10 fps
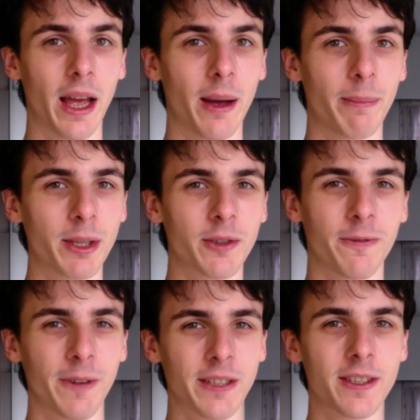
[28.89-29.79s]
a bunch of
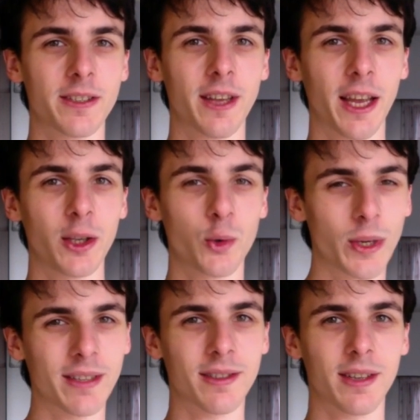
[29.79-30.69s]
fixes and
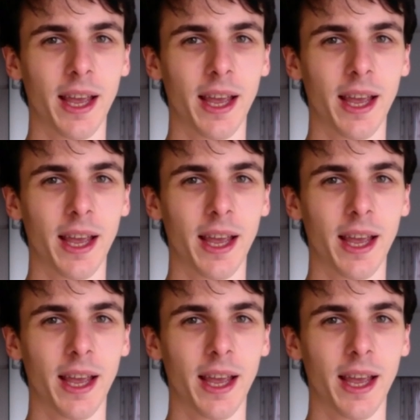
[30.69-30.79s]
tweaks